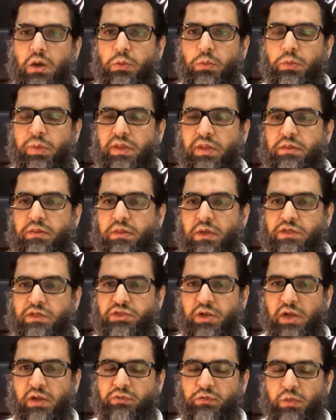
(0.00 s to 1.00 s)
with
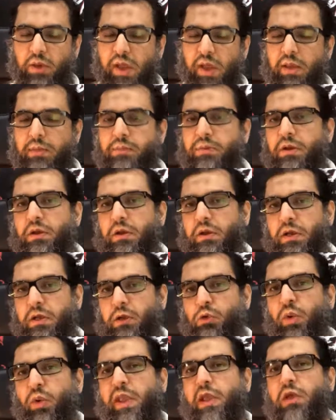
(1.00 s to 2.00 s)
Sheikh Sohaib,
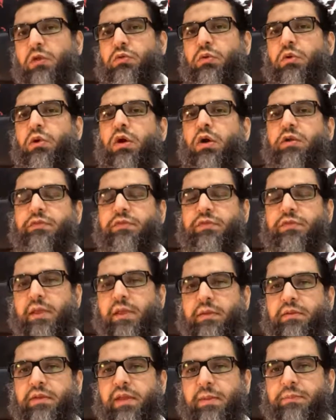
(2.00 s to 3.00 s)
going into a lot
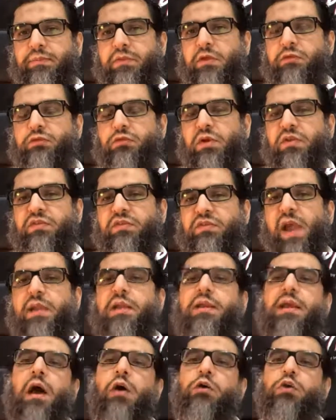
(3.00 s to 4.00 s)
of depth as to exactly
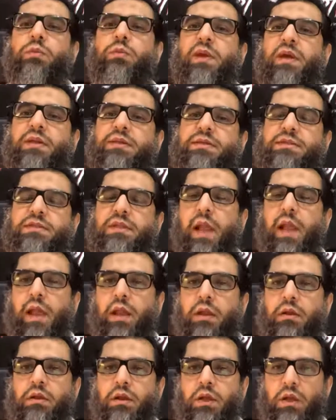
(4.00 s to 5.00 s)
how do we
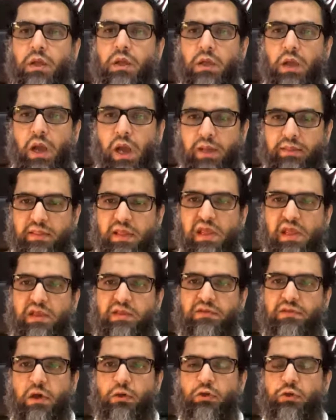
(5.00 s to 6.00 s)
understand
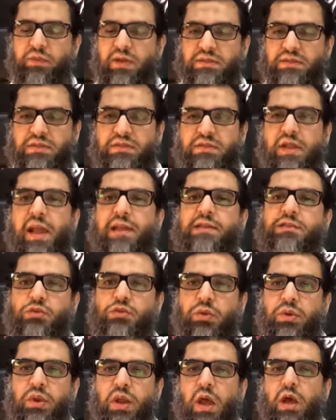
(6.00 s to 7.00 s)
hadith, how do we understand
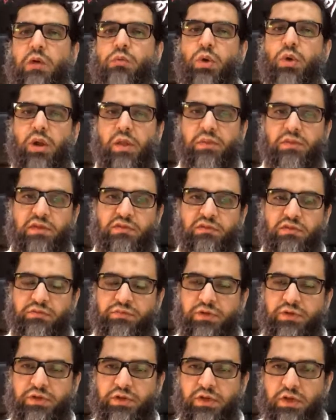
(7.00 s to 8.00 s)
Sunnah, what are these
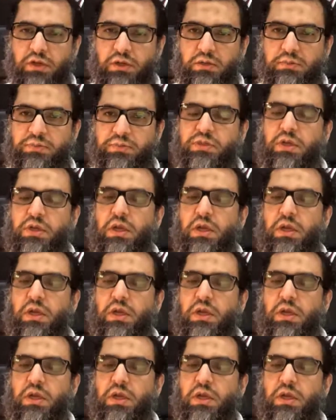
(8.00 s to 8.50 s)
different terms,